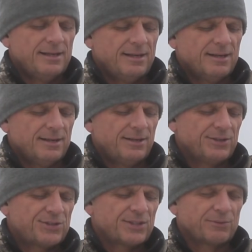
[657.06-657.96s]
And
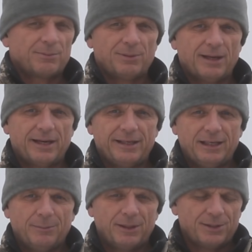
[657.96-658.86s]
this is a reply
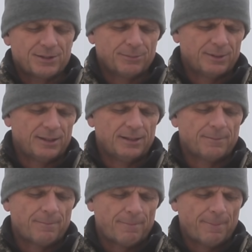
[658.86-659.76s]
email to me.
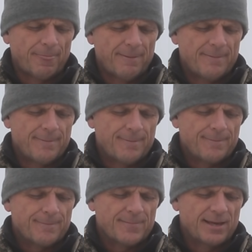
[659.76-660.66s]

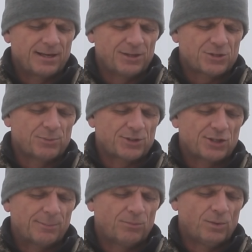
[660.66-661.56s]
And I'll
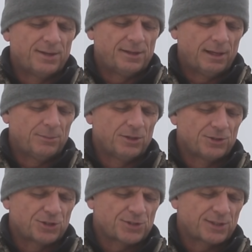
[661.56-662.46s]
switch up one name
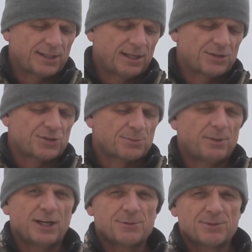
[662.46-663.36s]
here just in case there's
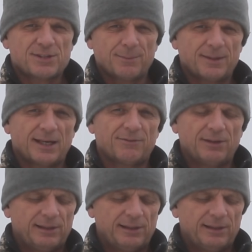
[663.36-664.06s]
possibly some kind of a